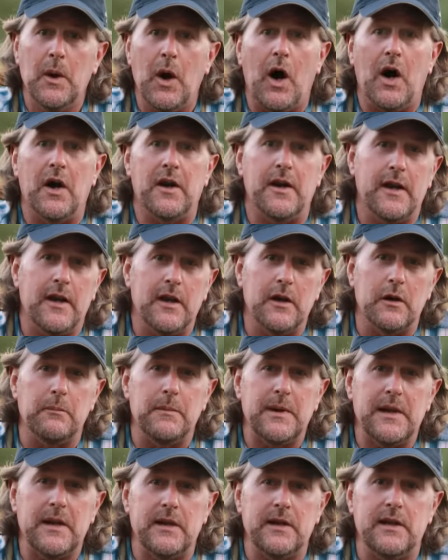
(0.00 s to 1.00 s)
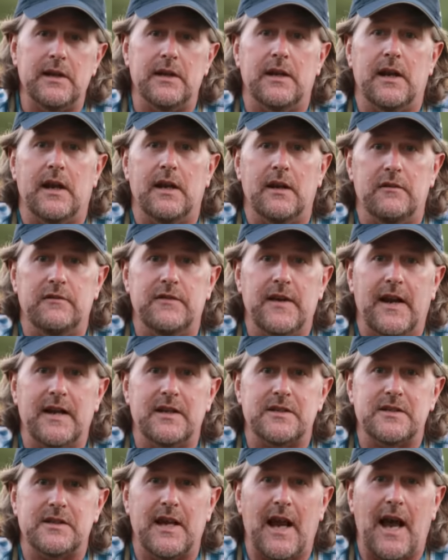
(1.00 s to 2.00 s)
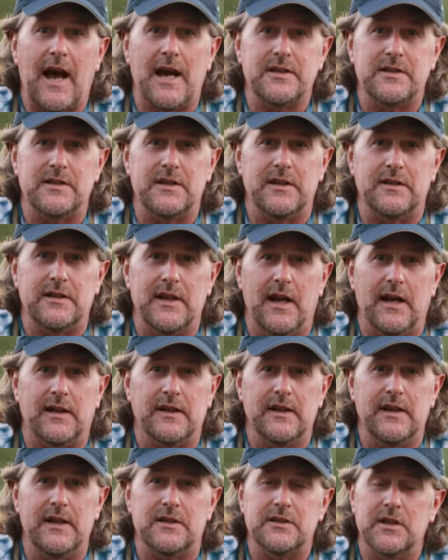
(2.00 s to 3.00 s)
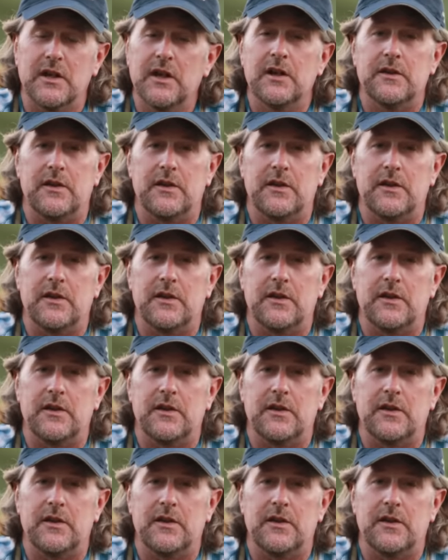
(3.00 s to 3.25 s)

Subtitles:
on intermediate and advanced casting techniques